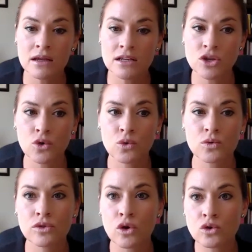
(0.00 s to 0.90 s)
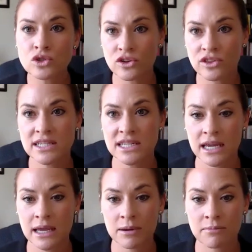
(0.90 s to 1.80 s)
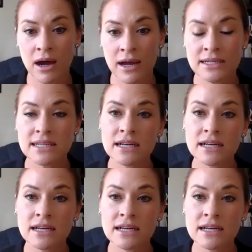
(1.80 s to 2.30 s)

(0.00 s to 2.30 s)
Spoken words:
So those are things to keep in mind.